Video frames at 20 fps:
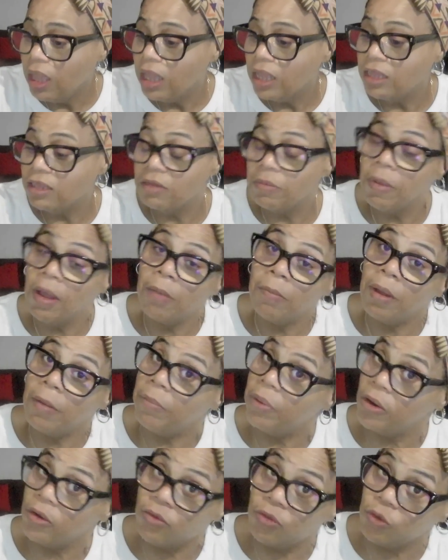It's about
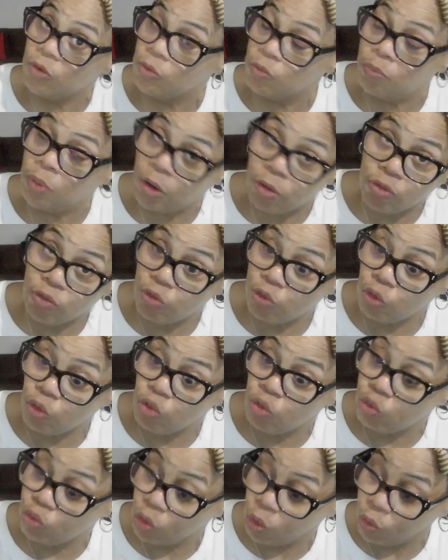my
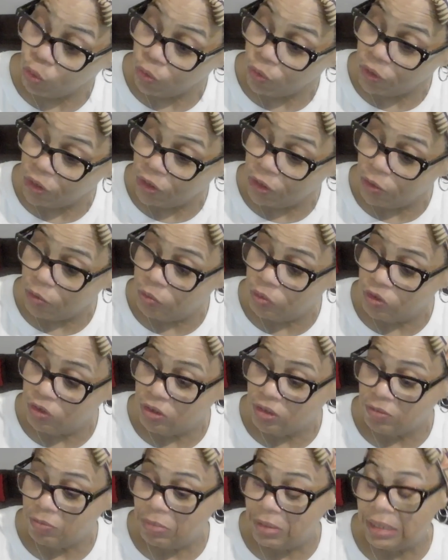personal growth here,
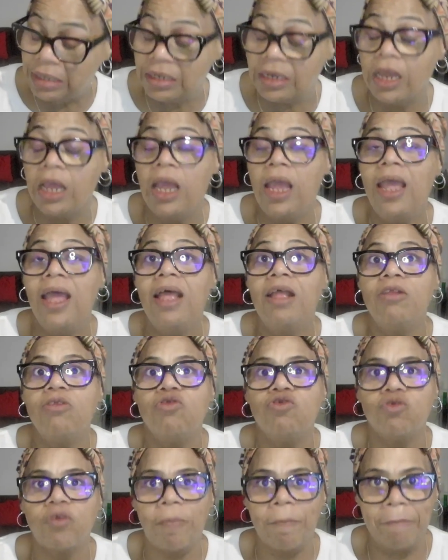which has been
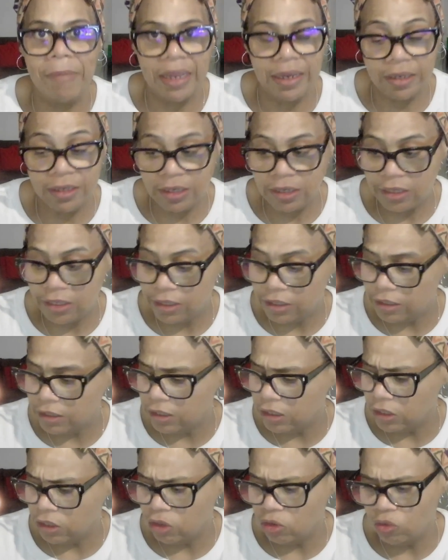
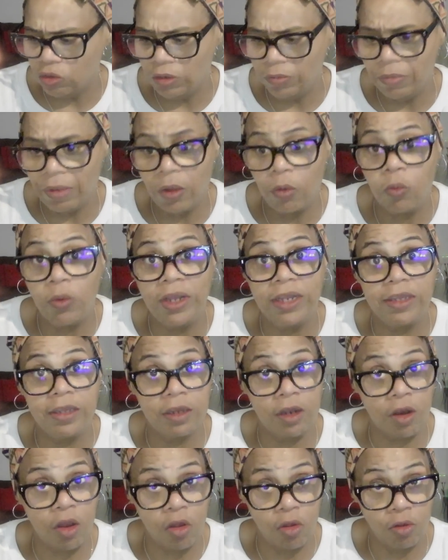tremendous, including my
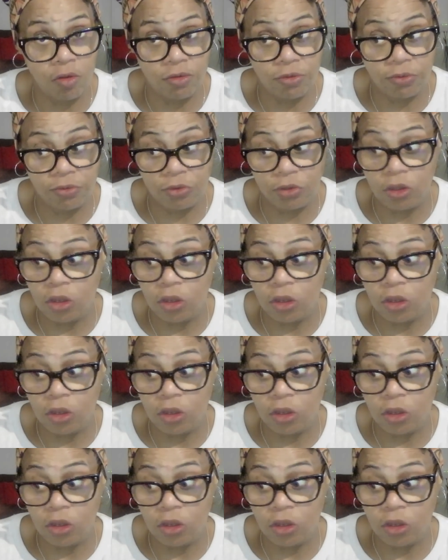weight loss,